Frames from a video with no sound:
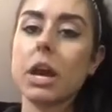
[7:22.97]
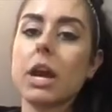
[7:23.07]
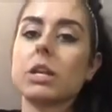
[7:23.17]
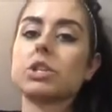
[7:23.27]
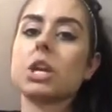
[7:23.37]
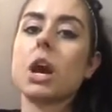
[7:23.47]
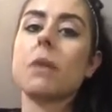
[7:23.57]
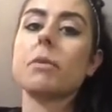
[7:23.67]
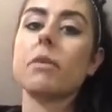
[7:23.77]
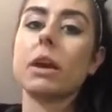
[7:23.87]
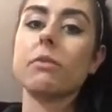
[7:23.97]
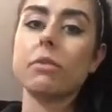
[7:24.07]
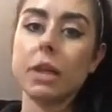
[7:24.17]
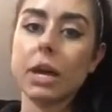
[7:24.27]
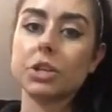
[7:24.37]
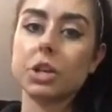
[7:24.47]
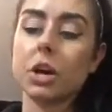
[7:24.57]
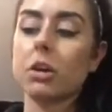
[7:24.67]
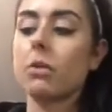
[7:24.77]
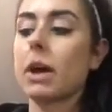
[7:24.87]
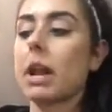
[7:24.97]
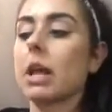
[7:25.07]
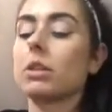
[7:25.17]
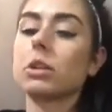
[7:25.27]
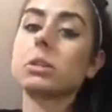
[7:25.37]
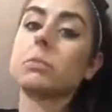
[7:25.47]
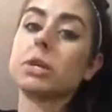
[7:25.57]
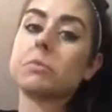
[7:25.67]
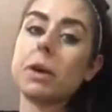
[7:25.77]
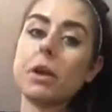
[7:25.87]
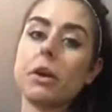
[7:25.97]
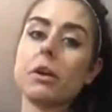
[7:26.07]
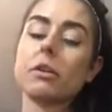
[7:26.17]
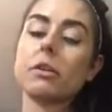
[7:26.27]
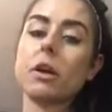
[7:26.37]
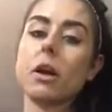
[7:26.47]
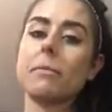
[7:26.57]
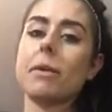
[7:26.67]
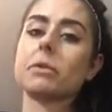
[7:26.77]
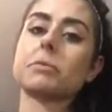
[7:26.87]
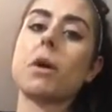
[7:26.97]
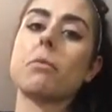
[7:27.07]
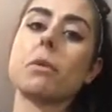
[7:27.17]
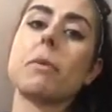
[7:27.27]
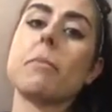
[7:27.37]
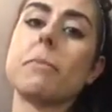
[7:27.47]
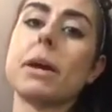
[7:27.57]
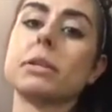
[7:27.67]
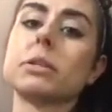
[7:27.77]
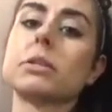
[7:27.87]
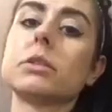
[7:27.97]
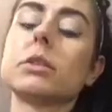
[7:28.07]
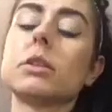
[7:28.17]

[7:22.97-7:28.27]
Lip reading: and she got me ready for that show, and I looked much better. That was probably my best